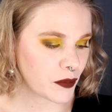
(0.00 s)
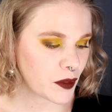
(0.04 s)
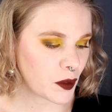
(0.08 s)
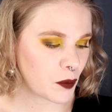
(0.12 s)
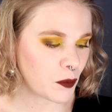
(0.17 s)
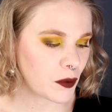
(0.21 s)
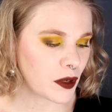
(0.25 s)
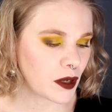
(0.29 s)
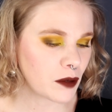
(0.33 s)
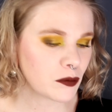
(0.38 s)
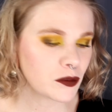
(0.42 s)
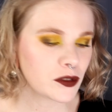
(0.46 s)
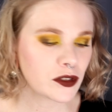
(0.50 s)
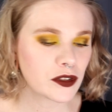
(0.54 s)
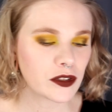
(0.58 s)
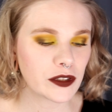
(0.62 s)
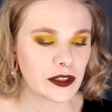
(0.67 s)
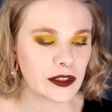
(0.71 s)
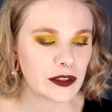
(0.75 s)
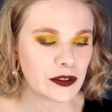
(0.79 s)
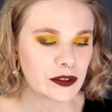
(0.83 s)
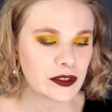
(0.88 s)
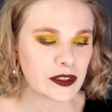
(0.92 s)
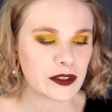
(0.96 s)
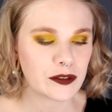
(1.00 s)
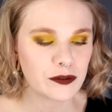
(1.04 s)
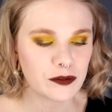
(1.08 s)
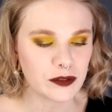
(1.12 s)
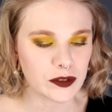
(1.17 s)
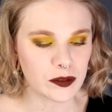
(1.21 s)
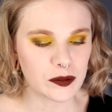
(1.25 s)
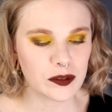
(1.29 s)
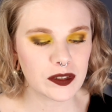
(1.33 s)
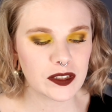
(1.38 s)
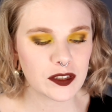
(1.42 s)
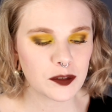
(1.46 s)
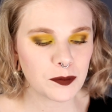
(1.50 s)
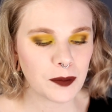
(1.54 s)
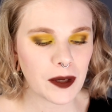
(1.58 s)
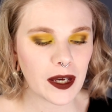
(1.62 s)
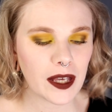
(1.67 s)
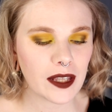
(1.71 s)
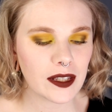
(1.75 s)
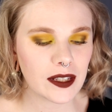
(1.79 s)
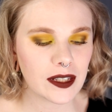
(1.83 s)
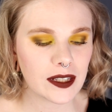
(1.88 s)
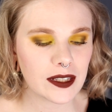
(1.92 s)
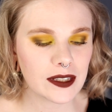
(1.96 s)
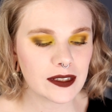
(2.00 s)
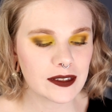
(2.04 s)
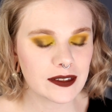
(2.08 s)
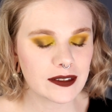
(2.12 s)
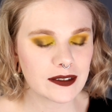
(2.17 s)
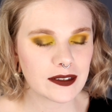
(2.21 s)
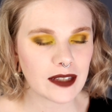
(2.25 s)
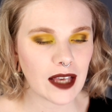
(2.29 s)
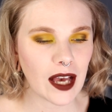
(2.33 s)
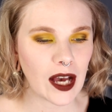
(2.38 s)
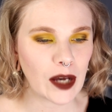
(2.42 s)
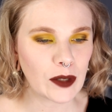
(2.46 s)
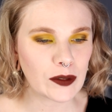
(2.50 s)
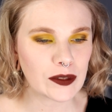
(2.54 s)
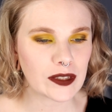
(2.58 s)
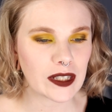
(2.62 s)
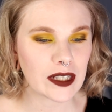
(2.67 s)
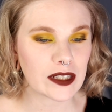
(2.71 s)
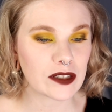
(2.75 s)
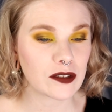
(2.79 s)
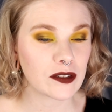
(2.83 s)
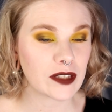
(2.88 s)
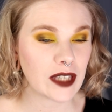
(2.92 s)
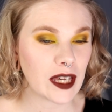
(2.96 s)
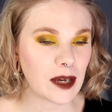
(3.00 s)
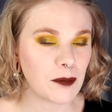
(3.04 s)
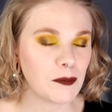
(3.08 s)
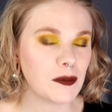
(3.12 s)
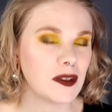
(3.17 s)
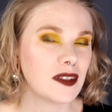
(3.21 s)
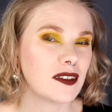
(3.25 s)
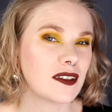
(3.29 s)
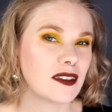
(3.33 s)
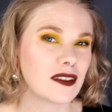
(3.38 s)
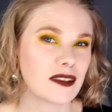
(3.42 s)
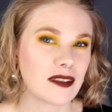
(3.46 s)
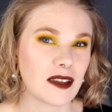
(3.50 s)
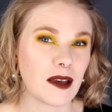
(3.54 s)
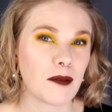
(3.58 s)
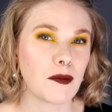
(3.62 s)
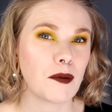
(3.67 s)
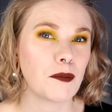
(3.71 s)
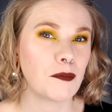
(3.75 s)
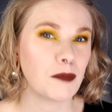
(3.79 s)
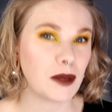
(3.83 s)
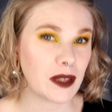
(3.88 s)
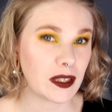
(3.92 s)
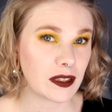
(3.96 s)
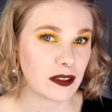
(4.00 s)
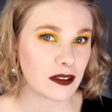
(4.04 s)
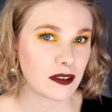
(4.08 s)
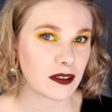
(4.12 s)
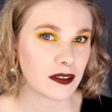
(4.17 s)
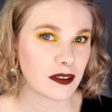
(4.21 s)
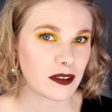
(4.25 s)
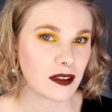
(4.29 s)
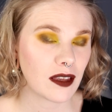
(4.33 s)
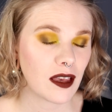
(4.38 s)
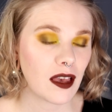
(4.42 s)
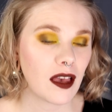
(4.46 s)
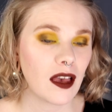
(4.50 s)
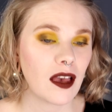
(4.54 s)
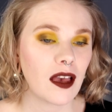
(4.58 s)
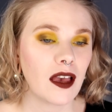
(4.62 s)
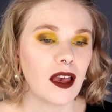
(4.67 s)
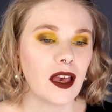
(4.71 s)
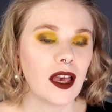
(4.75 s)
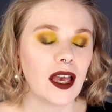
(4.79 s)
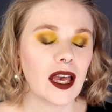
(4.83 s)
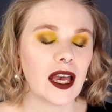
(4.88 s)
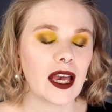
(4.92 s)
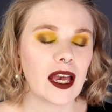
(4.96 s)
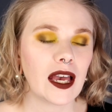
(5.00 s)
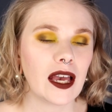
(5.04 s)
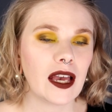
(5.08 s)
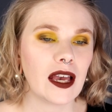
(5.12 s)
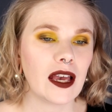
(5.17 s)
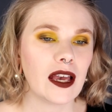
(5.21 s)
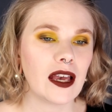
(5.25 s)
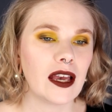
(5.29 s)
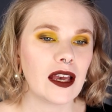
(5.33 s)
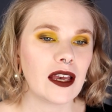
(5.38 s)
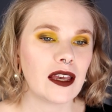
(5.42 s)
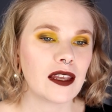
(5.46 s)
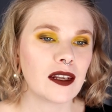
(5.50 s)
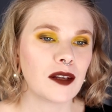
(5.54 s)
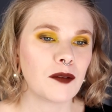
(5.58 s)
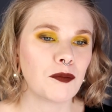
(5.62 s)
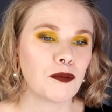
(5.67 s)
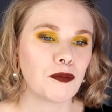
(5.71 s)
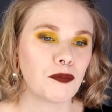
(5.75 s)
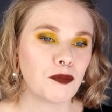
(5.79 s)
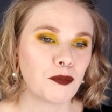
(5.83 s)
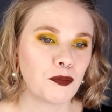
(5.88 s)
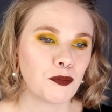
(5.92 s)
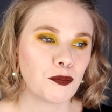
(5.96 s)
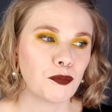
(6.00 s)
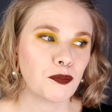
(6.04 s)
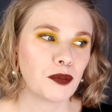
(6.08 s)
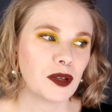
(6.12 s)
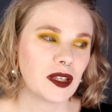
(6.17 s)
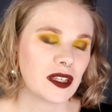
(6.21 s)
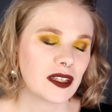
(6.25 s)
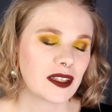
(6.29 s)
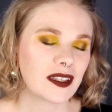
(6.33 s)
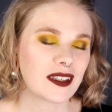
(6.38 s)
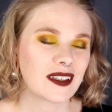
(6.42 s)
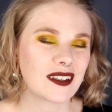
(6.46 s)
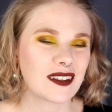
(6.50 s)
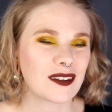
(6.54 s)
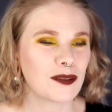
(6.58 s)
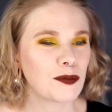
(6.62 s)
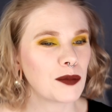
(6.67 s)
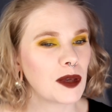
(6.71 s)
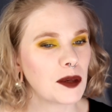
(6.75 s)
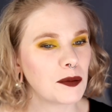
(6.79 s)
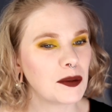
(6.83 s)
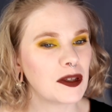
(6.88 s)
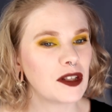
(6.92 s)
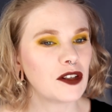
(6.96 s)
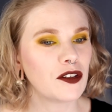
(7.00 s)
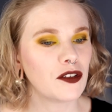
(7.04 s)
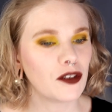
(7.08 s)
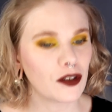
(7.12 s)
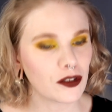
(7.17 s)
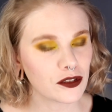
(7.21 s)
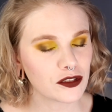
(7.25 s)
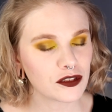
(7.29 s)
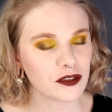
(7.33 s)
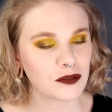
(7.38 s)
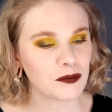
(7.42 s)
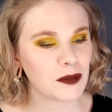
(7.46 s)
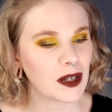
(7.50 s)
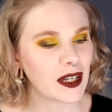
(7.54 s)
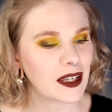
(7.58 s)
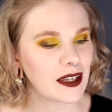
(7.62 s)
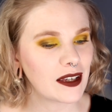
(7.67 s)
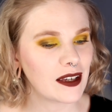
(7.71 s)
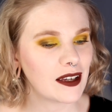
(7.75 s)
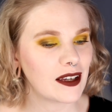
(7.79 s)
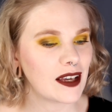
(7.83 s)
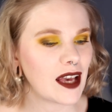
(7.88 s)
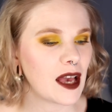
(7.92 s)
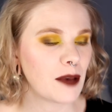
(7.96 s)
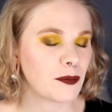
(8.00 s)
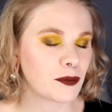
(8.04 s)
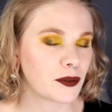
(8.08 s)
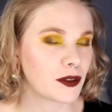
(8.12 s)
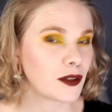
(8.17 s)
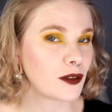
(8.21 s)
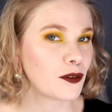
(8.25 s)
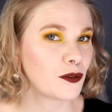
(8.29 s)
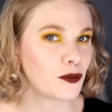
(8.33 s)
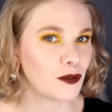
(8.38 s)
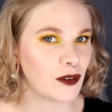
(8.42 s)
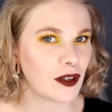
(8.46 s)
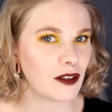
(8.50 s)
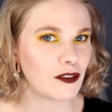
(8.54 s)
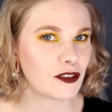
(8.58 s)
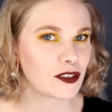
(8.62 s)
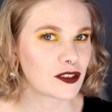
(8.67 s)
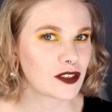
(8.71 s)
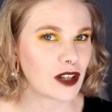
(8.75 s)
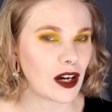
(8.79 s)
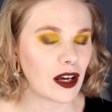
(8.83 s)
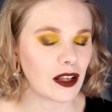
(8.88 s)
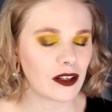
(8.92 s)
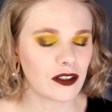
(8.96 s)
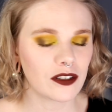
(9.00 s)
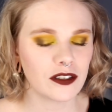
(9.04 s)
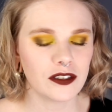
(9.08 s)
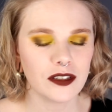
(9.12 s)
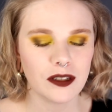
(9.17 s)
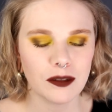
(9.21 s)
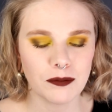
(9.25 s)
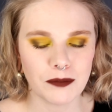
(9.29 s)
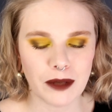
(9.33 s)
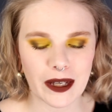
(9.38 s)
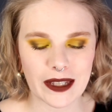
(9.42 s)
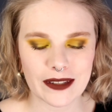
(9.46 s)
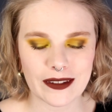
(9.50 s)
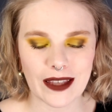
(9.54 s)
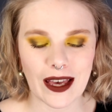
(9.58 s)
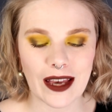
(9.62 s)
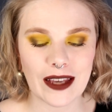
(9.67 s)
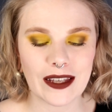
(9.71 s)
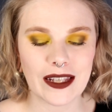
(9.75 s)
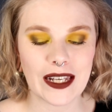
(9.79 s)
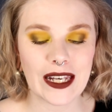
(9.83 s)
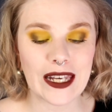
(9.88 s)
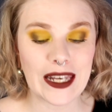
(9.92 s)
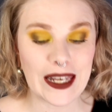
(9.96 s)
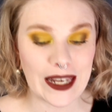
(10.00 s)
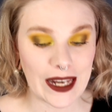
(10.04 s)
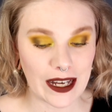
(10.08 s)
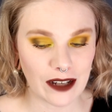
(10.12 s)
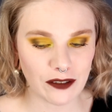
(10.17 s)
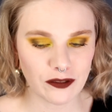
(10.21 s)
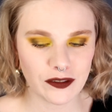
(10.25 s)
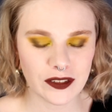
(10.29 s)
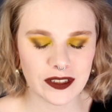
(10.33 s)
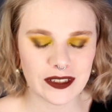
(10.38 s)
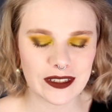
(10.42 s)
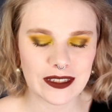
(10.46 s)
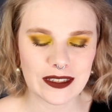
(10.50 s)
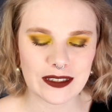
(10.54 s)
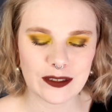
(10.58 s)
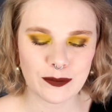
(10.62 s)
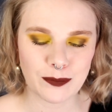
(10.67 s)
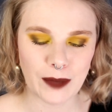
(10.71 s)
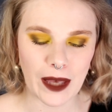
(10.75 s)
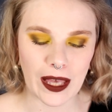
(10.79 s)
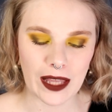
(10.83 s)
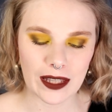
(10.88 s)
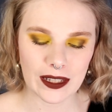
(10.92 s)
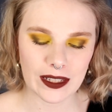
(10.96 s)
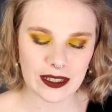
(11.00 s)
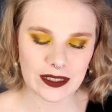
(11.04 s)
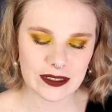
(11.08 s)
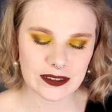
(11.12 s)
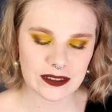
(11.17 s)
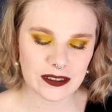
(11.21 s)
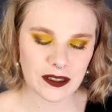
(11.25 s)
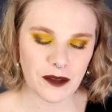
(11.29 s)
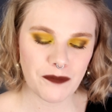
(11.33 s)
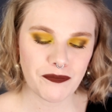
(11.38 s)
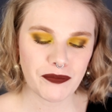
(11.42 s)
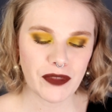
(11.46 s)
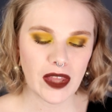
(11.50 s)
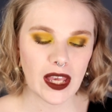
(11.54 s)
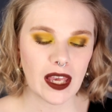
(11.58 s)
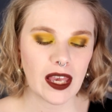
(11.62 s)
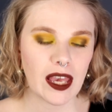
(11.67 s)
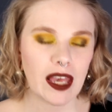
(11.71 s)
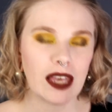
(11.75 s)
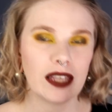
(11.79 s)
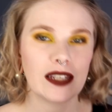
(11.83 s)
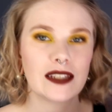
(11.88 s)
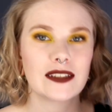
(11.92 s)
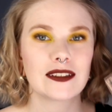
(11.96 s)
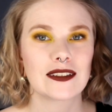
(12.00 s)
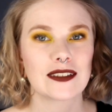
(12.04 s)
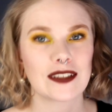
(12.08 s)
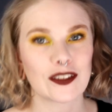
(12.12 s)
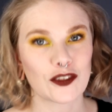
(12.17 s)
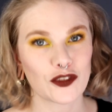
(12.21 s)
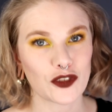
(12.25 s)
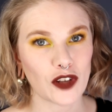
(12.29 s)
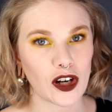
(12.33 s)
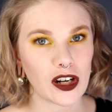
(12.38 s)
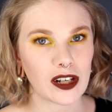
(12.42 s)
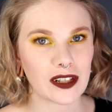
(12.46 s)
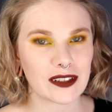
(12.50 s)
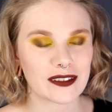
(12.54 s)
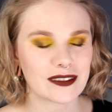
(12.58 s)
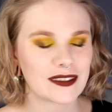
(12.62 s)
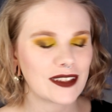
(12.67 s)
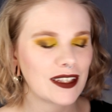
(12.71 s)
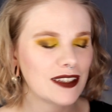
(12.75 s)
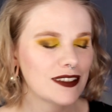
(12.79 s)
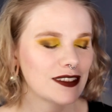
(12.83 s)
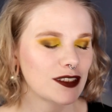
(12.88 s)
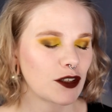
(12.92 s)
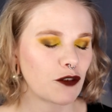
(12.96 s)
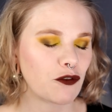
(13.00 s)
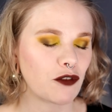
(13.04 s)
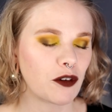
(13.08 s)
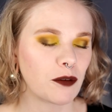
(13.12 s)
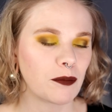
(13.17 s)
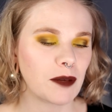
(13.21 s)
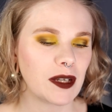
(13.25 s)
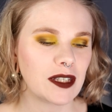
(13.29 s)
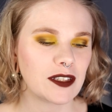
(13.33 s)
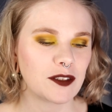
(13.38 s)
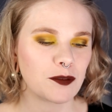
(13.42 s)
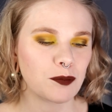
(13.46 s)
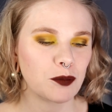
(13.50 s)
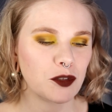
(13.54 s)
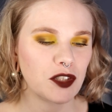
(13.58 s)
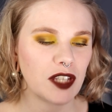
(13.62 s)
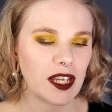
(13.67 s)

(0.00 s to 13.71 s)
when I was looking through these palettes, I was like, okay, I'm missing some pinks. And pink is maybe not my absolute favorite color, but I love this palette, and it's the Scarlet Dusk from Ace